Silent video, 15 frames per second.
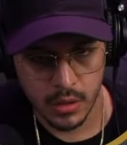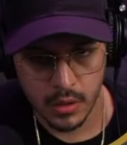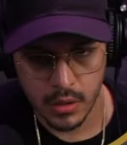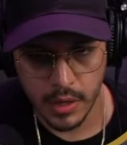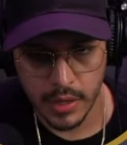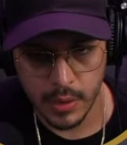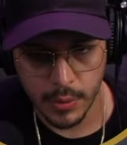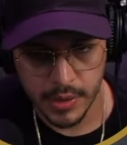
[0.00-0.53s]

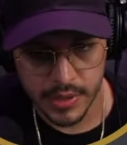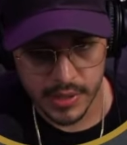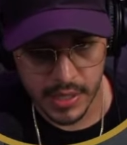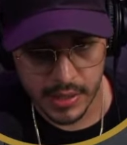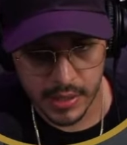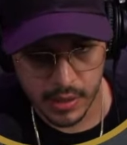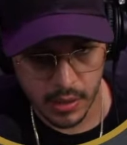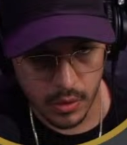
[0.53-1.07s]
right, and we
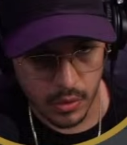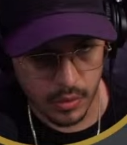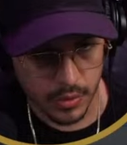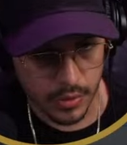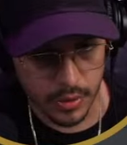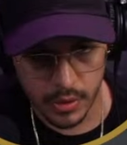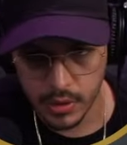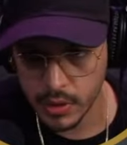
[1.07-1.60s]
send it
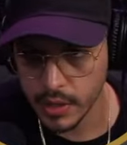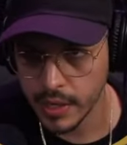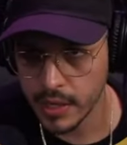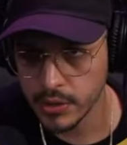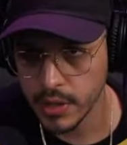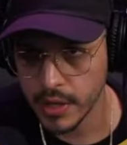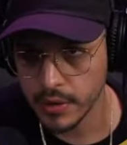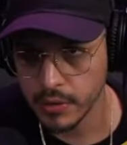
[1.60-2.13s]
over, can I
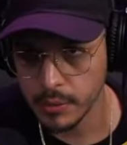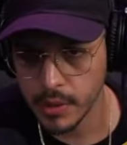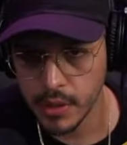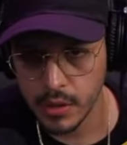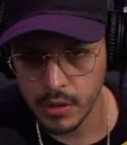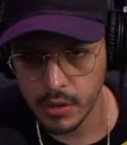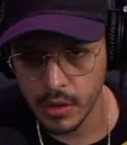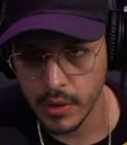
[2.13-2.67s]
drag it from
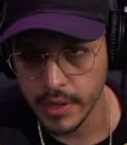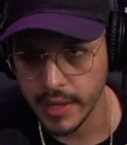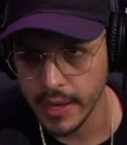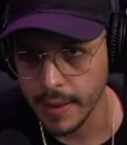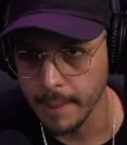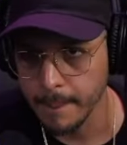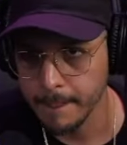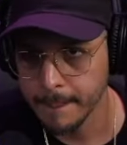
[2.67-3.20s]
here? No, I can't.
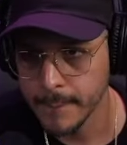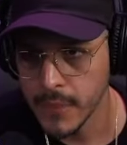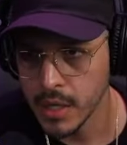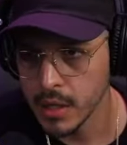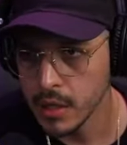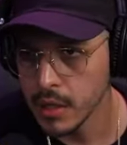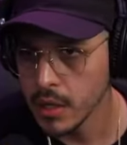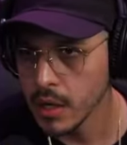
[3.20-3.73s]

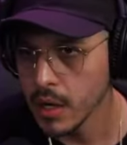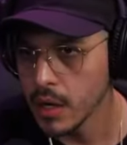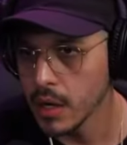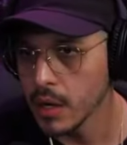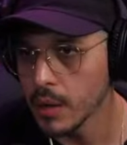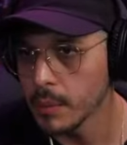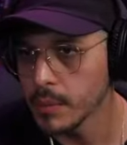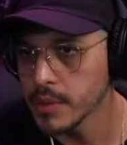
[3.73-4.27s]

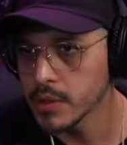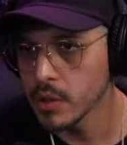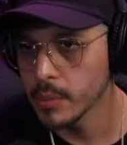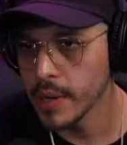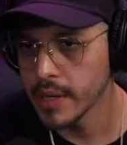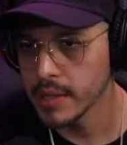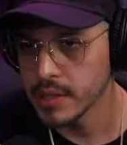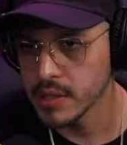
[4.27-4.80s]
Let's go
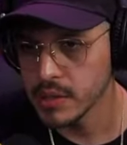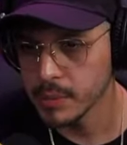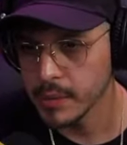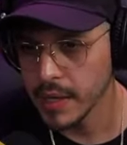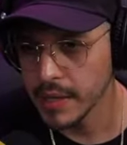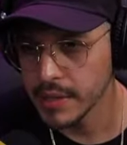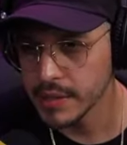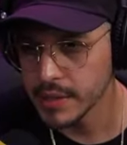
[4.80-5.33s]
back to
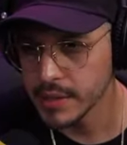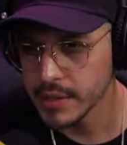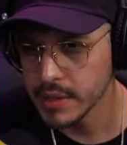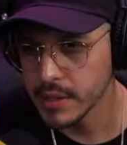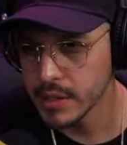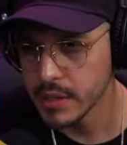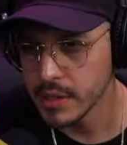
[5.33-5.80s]
Splice.